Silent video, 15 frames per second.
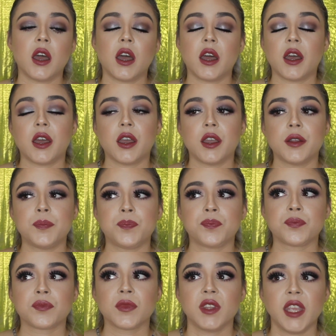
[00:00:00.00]

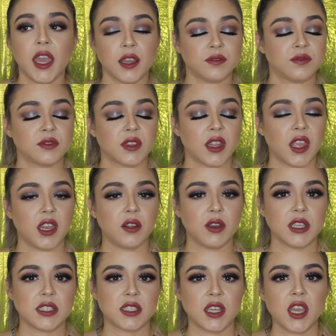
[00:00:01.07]
yeah.
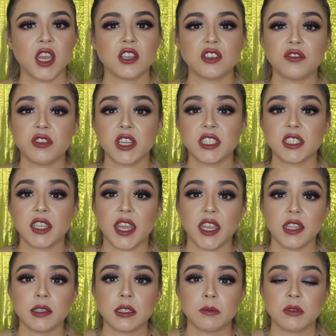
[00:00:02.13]
Anyways, don't forget to
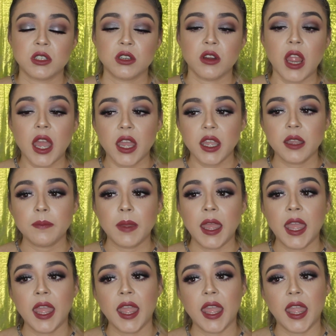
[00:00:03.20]
like and subscribe,
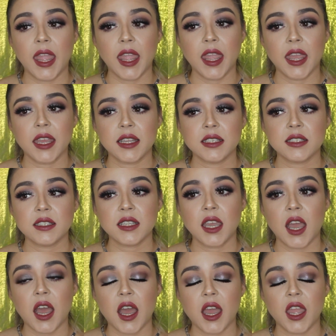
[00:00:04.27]
and
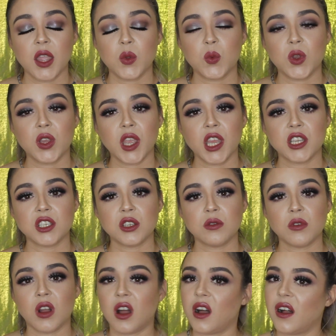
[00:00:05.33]
I will catch
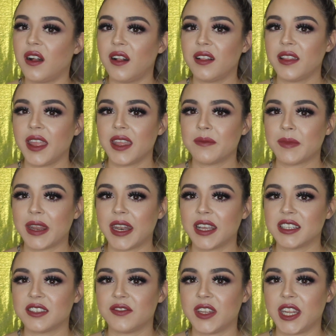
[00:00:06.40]
you all in my
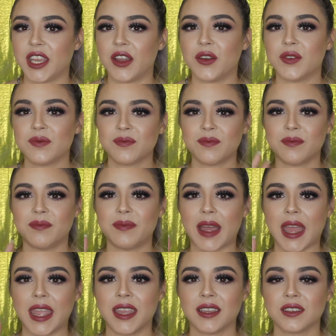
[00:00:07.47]
next video.
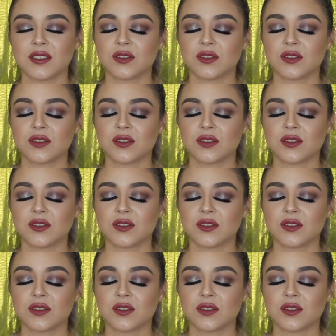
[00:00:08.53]
Bye.